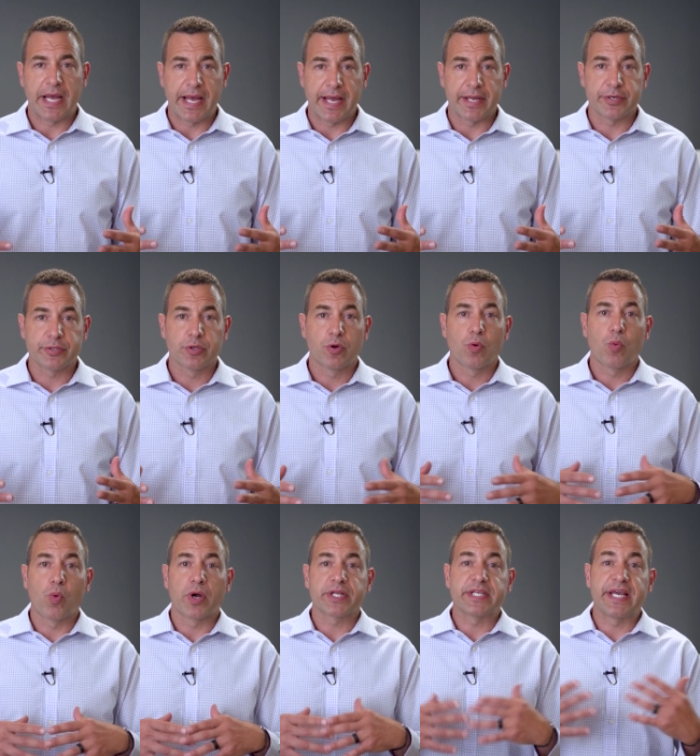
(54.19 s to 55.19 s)
and
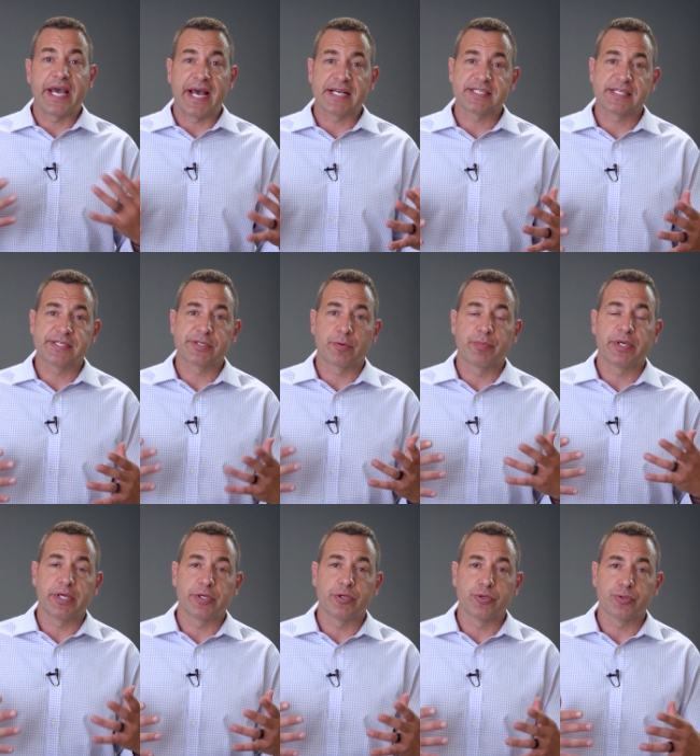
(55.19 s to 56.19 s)
what gases are
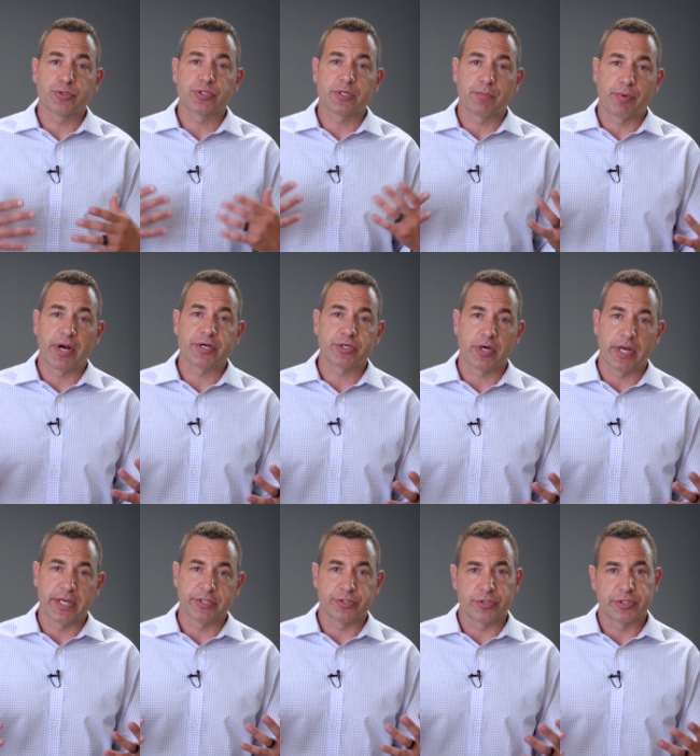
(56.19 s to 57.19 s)
being used to
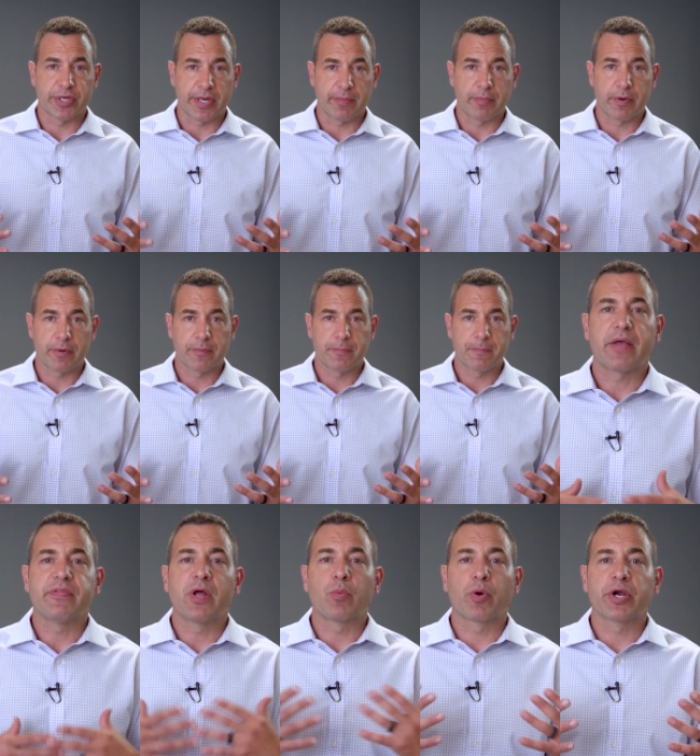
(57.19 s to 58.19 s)
pressurize your chamber.
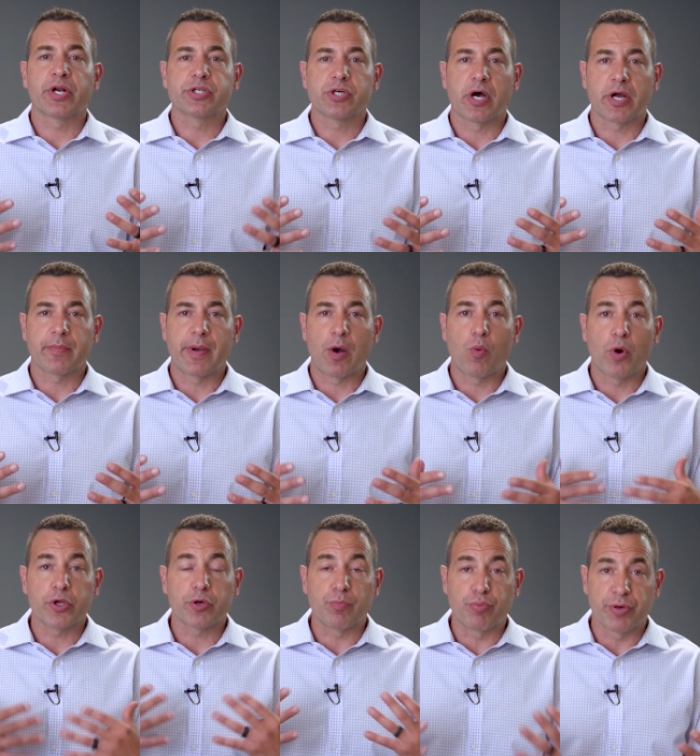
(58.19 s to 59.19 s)
And then we're going to talk about
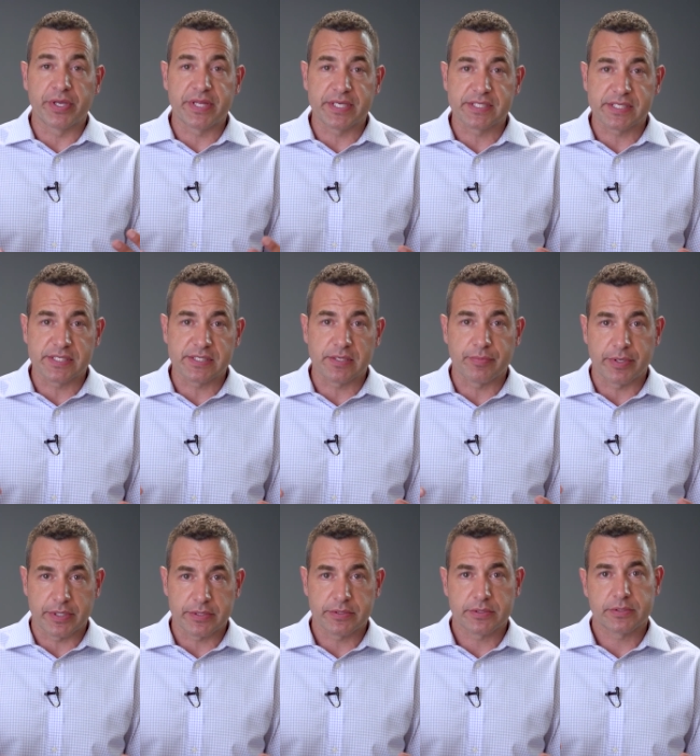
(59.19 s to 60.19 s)
what your breathing system
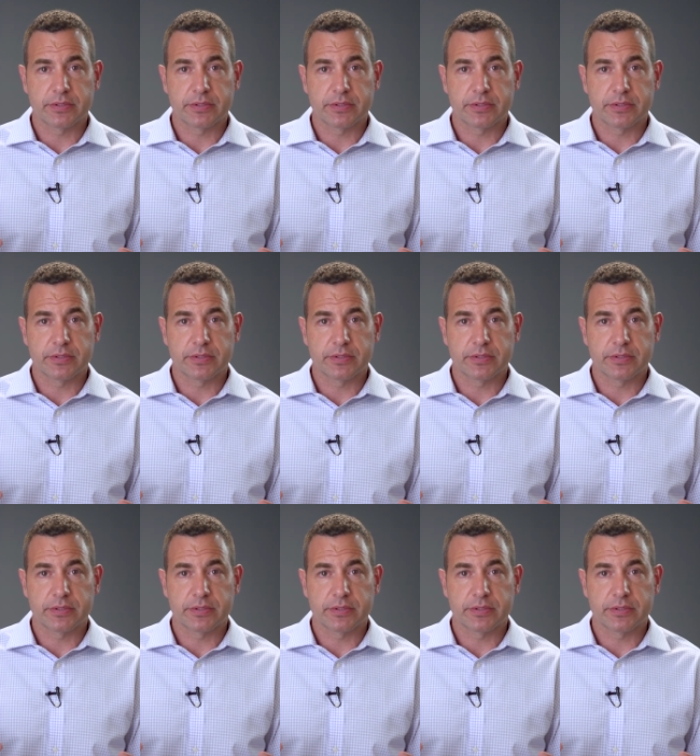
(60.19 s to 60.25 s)
is.